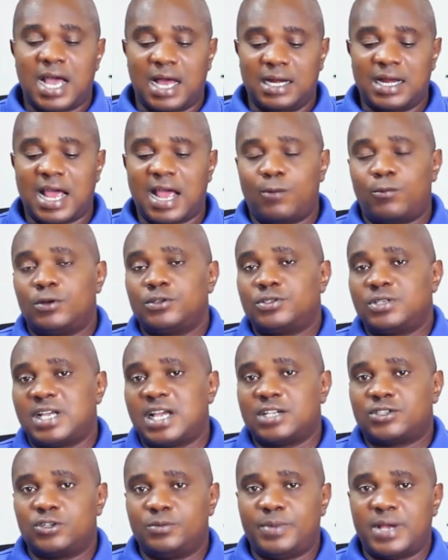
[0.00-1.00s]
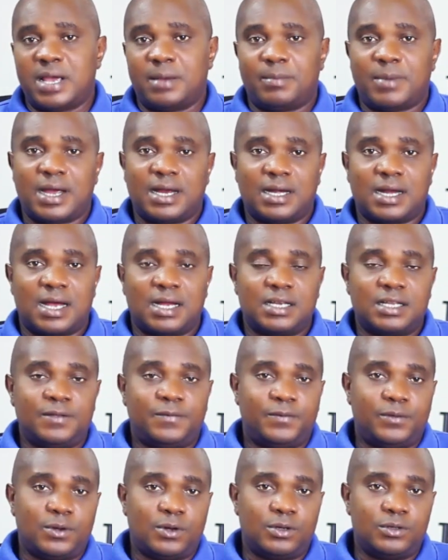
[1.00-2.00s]
And I want you guys to bear in mind that
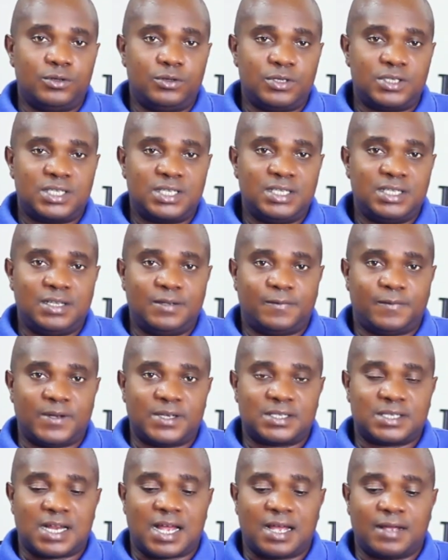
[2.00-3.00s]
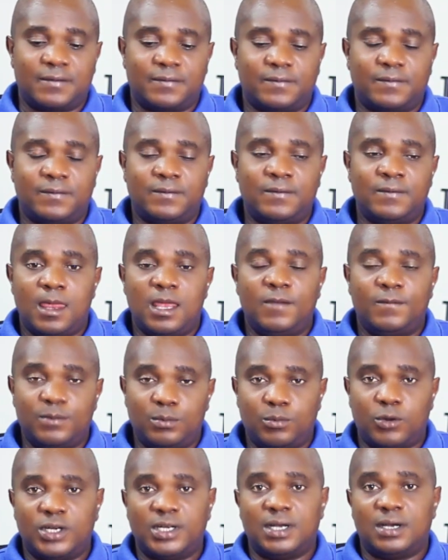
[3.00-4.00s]
if you're using the Face Live,
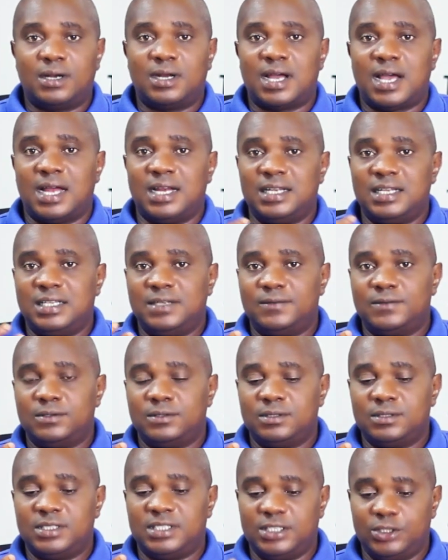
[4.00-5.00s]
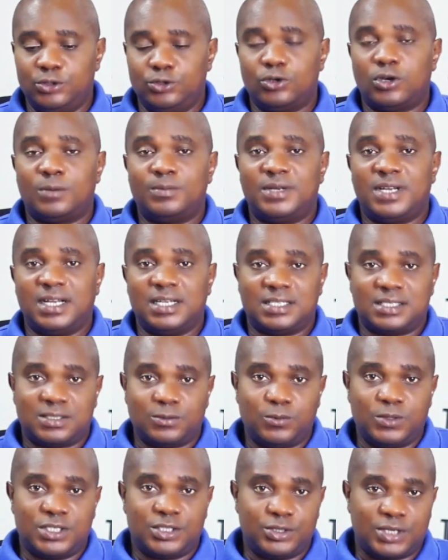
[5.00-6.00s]
even model and even the new
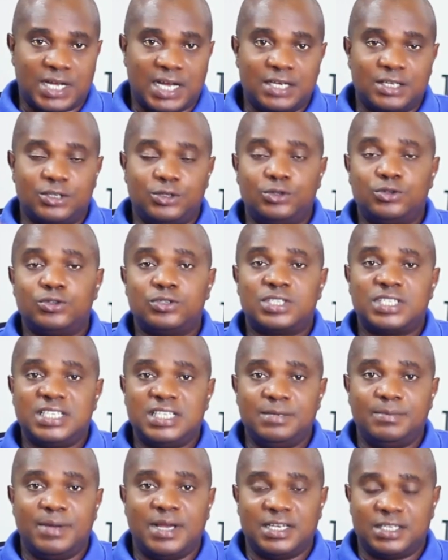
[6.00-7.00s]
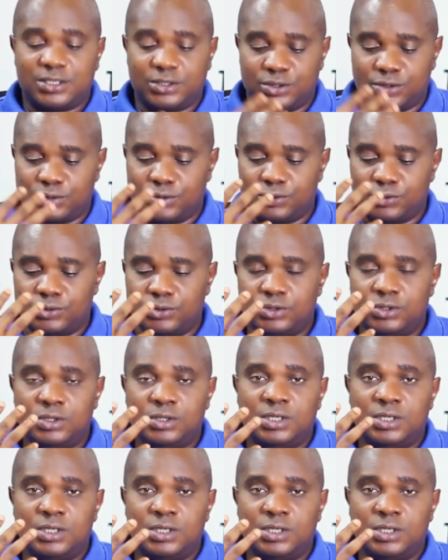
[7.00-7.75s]
updates, which you can use image to